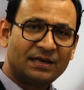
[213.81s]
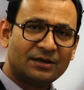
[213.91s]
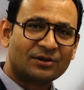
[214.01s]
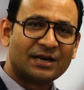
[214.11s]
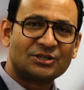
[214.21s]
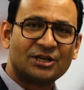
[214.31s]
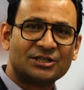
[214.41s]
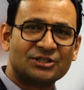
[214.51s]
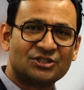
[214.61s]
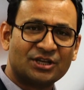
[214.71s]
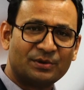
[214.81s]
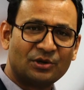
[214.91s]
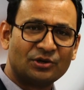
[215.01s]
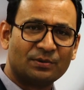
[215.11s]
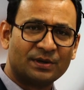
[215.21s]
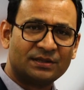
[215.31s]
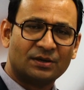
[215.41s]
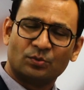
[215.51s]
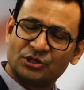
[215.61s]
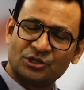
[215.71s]
many congratulations, Chairman, on your
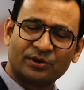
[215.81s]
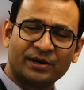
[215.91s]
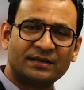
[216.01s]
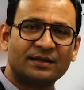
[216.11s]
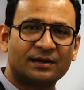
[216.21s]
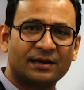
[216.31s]
birthday. Wish you a great year